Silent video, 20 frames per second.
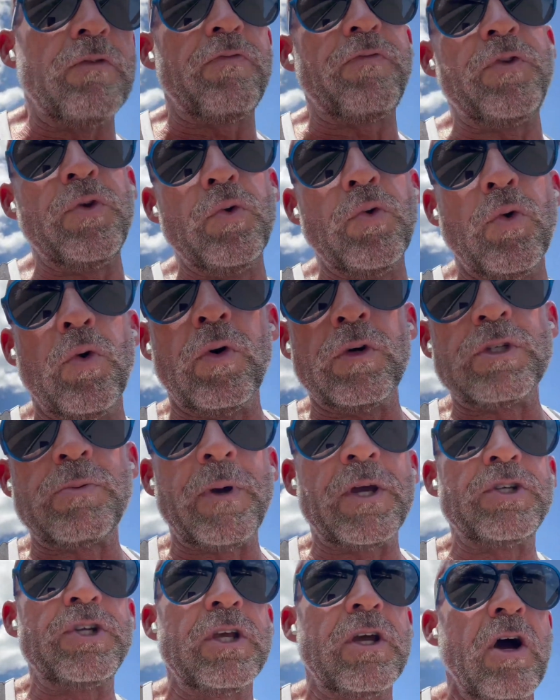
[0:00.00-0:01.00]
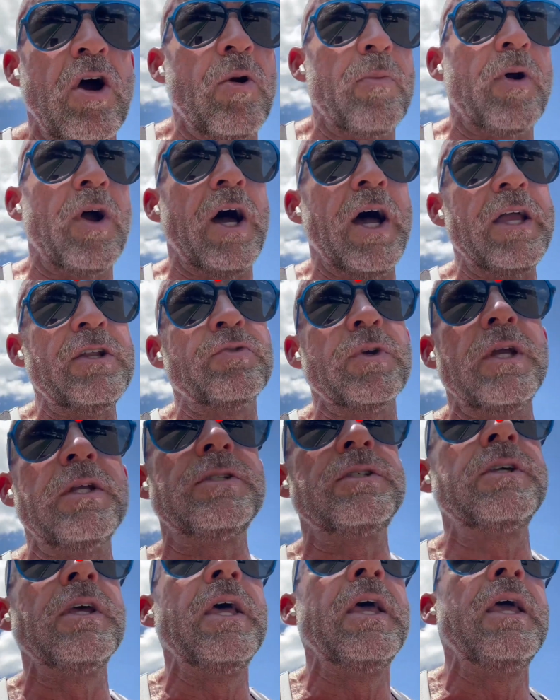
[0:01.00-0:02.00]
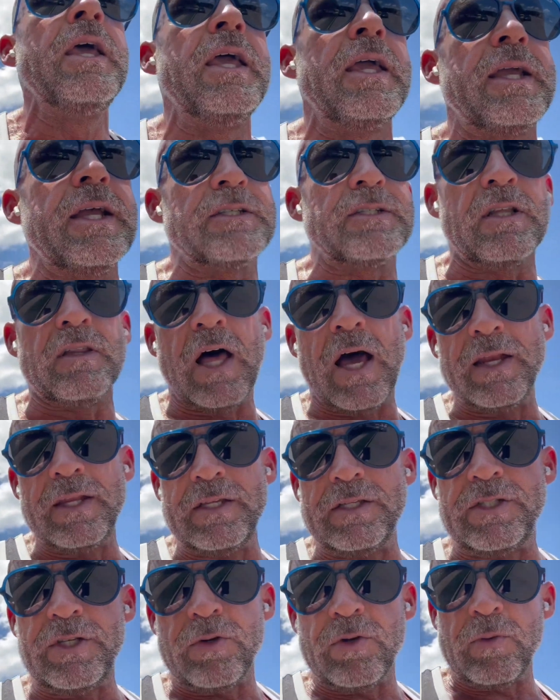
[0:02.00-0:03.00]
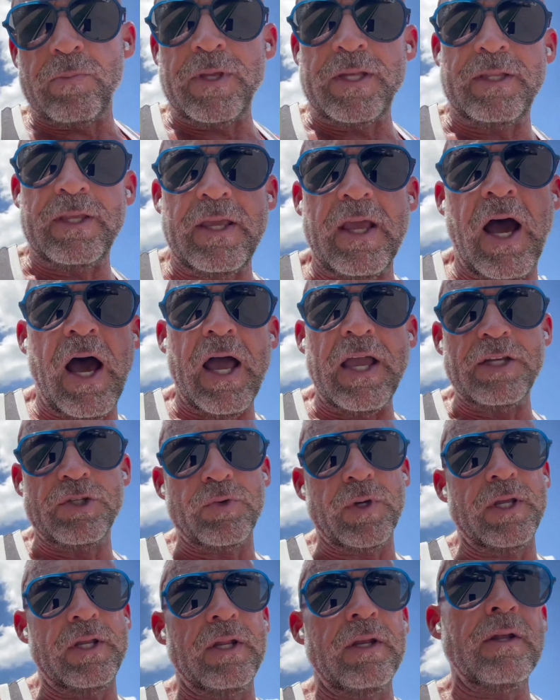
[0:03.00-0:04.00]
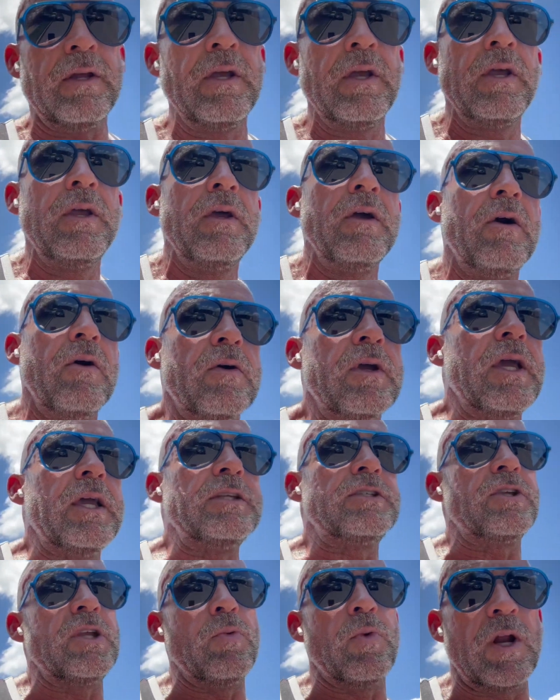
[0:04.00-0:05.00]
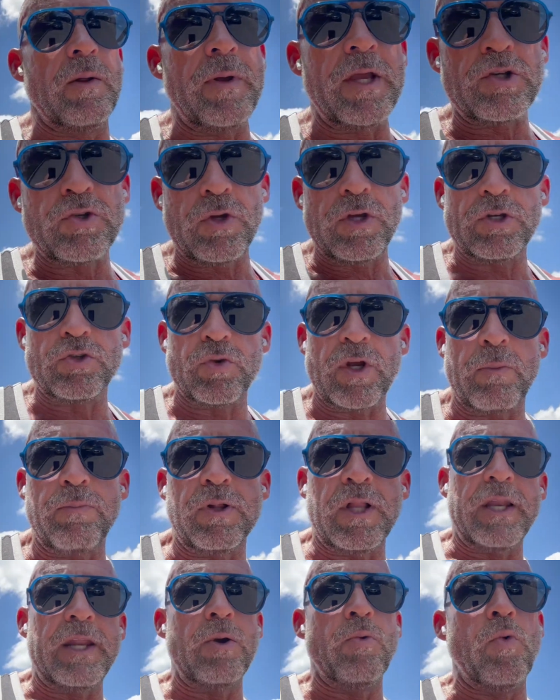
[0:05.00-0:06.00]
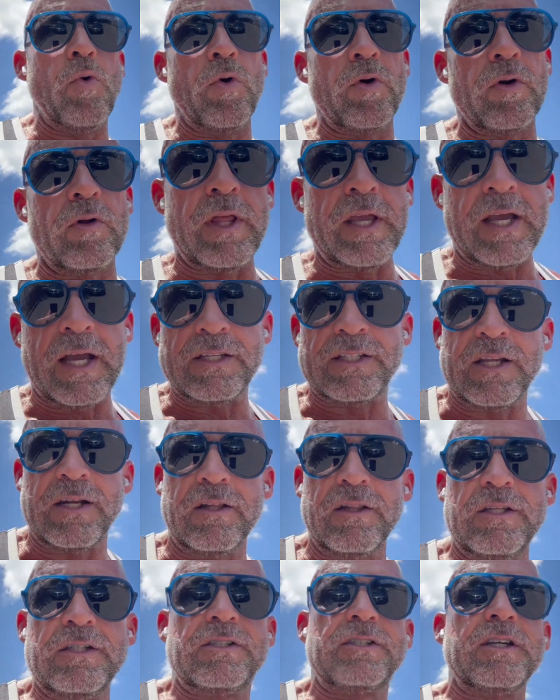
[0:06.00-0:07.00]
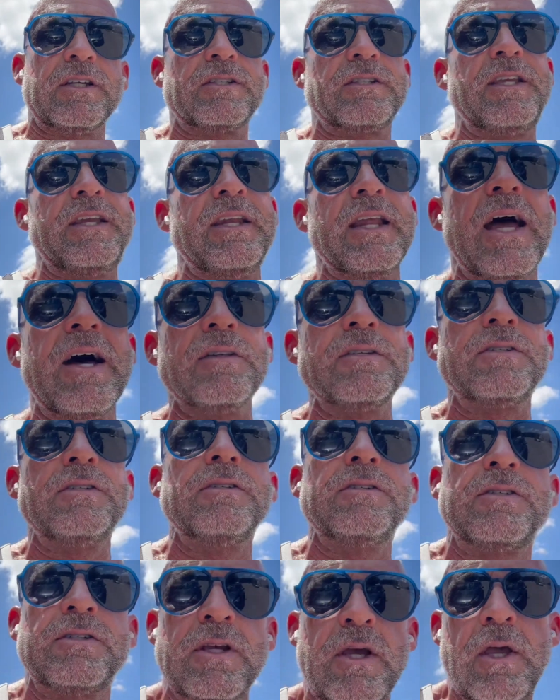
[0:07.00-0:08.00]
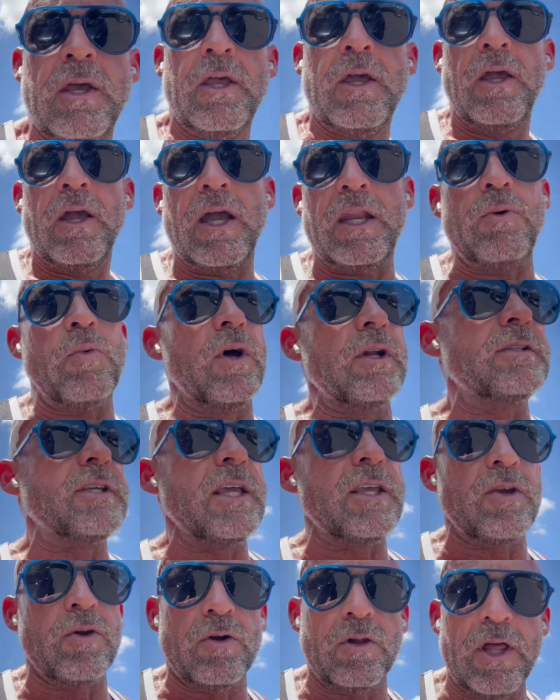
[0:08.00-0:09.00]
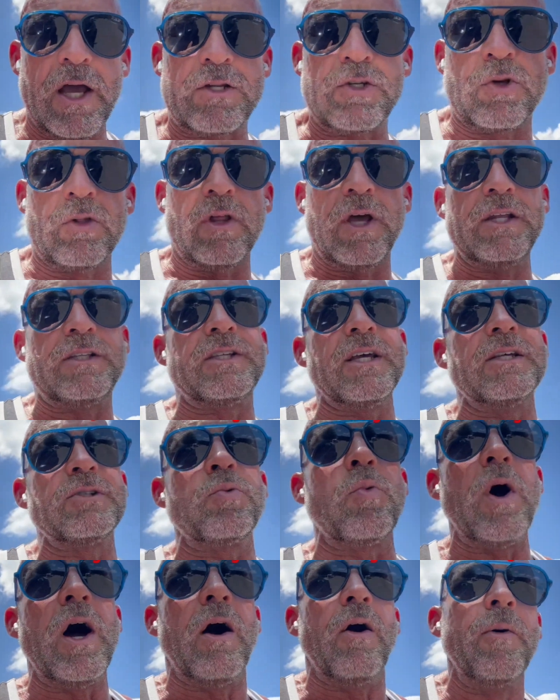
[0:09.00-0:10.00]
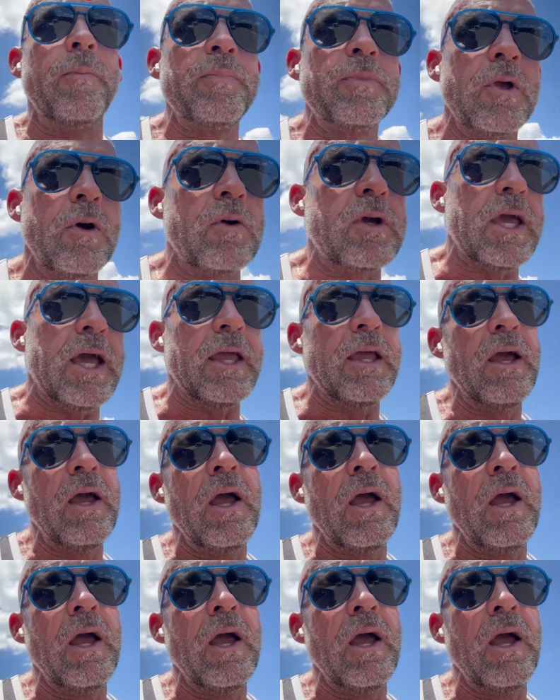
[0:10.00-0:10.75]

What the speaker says: fuel, especially carbohydrates, it gets a lot easier to be dehydrated, okay? So you want to make sure you drink plenty of water, like I said, at least 16 ounces, and you want to take your electrolytes as well, okay?